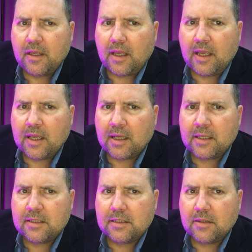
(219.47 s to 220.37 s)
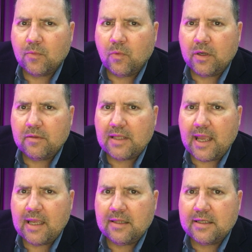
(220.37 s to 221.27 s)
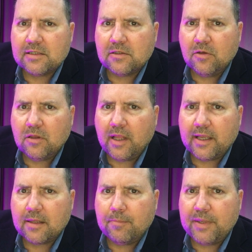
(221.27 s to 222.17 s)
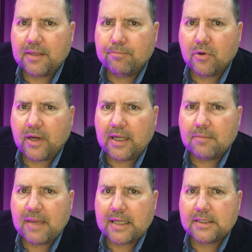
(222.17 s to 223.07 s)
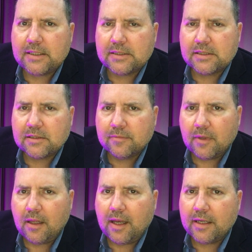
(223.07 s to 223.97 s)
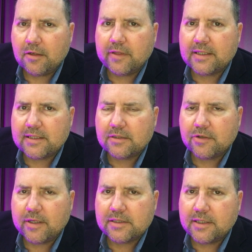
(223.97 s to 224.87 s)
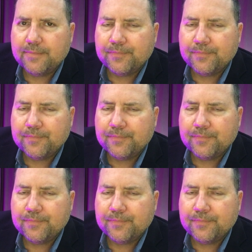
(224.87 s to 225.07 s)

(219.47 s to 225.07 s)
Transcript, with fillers: and one of the aliens looked like a big praying mantis. I know that sounds crazy,